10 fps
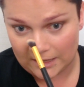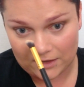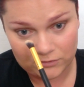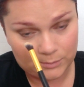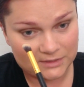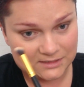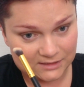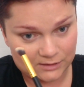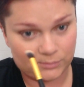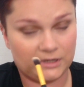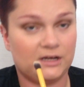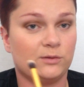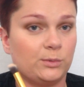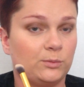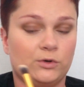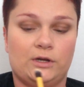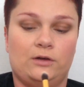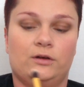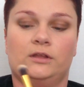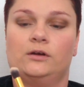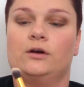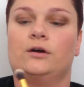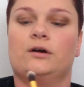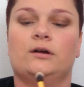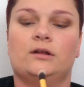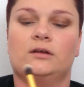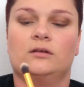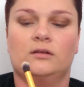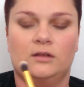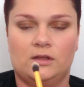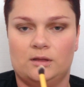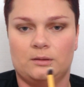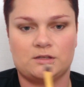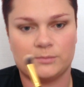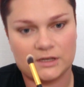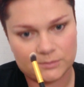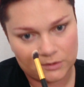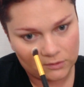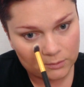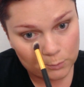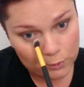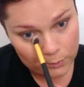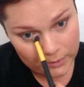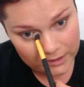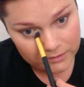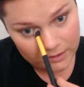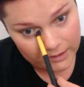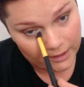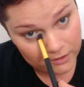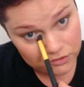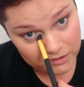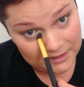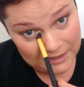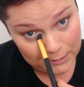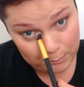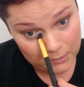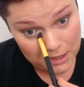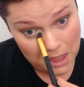haven't been sleeping and I've been working really hard. This makes me look more awake than I actually am.